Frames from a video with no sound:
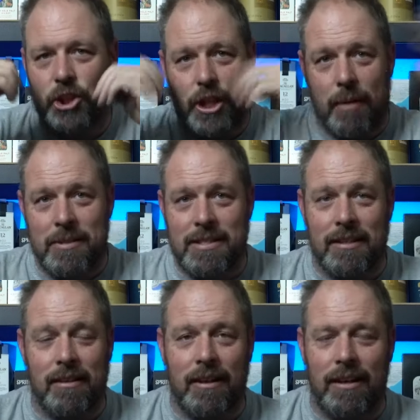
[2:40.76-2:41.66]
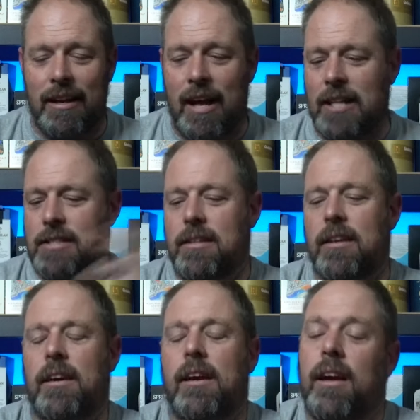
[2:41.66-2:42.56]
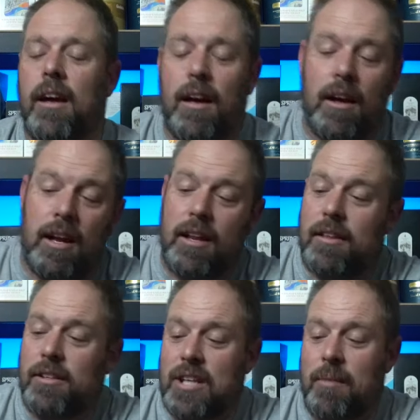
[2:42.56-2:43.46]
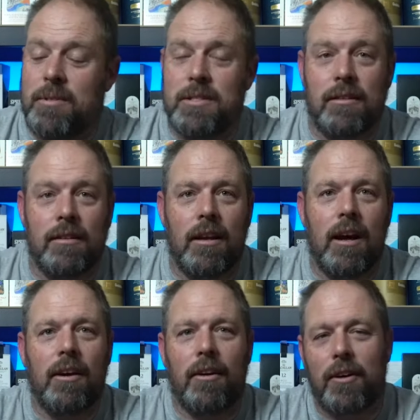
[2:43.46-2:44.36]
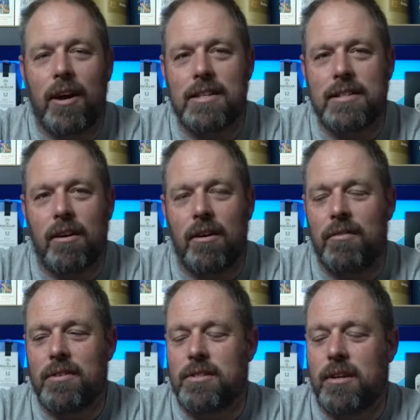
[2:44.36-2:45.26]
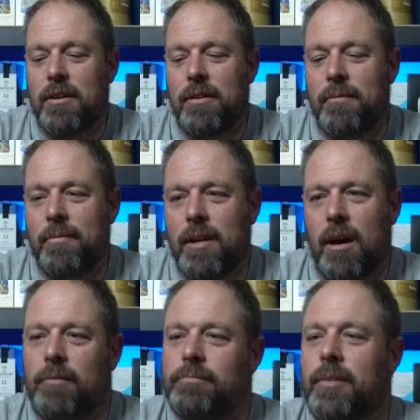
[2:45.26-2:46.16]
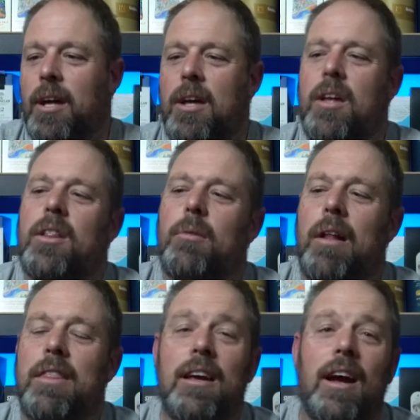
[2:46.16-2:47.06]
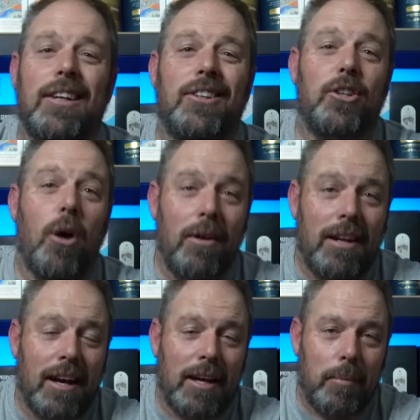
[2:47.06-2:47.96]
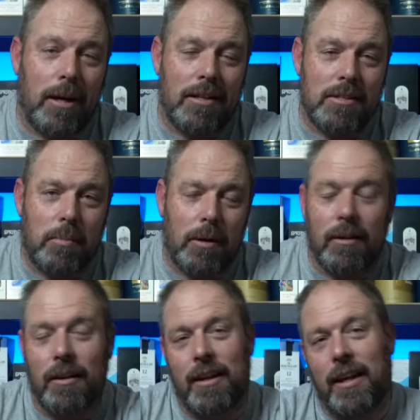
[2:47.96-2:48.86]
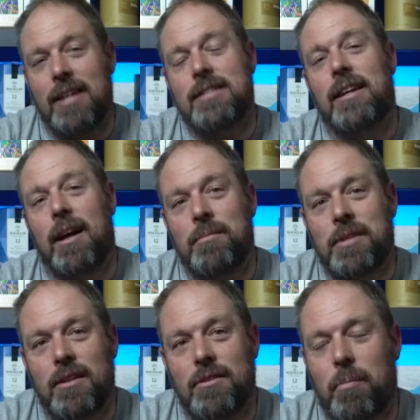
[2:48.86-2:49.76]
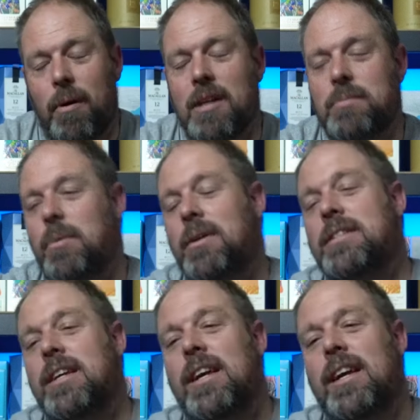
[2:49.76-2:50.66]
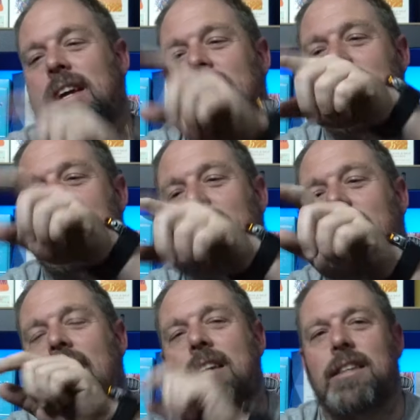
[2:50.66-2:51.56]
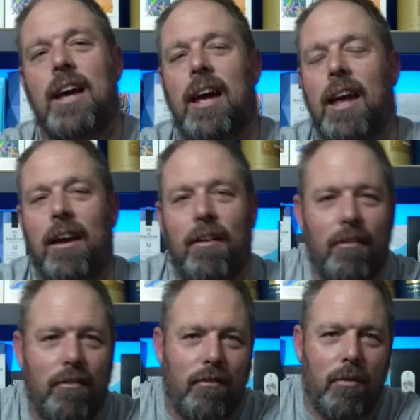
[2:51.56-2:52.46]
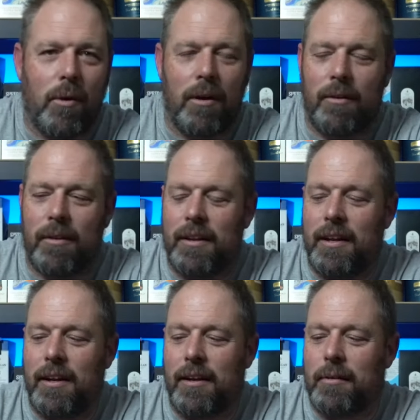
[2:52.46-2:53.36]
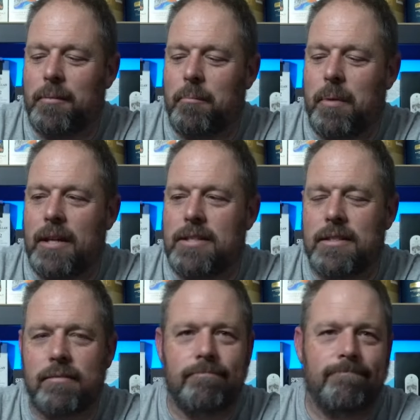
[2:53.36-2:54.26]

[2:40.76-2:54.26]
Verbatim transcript: Jameson nut. Anything Jameson, I go crazy over. So yeah, the one thing I don't like about this bottle, and I guess it comes down to price point, is that it has a foil lid. But